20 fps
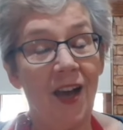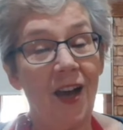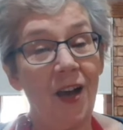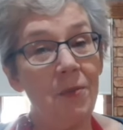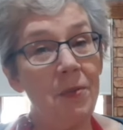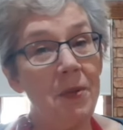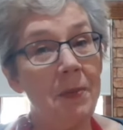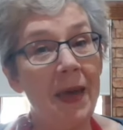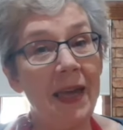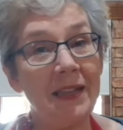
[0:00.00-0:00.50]

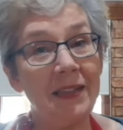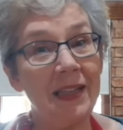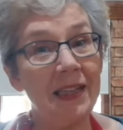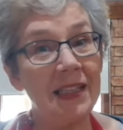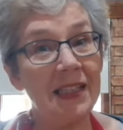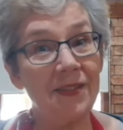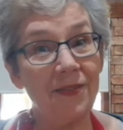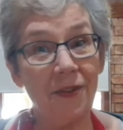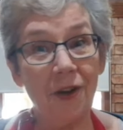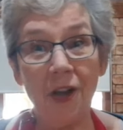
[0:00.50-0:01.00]
I'll be back
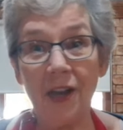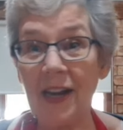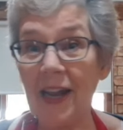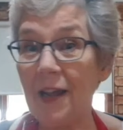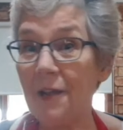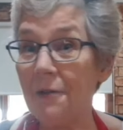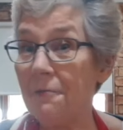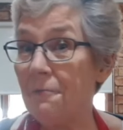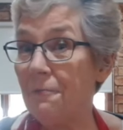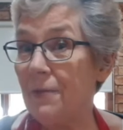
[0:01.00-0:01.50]
next
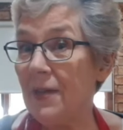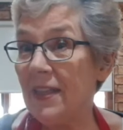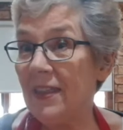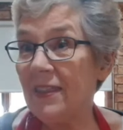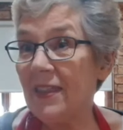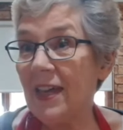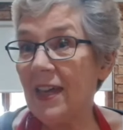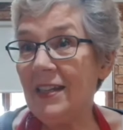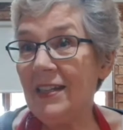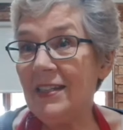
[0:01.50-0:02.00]
Friday with
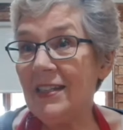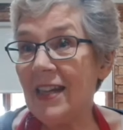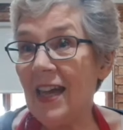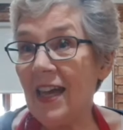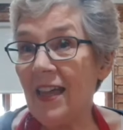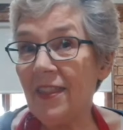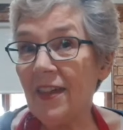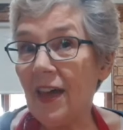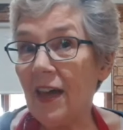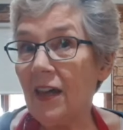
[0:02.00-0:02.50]

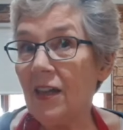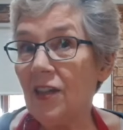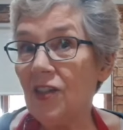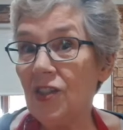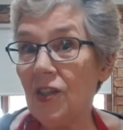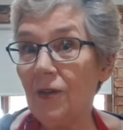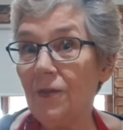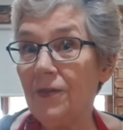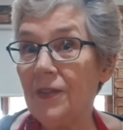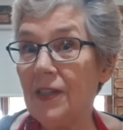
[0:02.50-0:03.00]
another
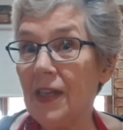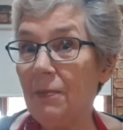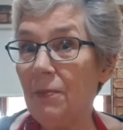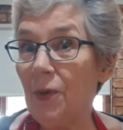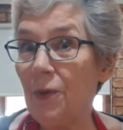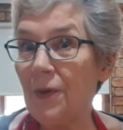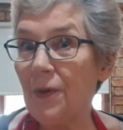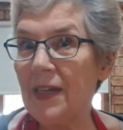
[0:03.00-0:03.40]
Shelftember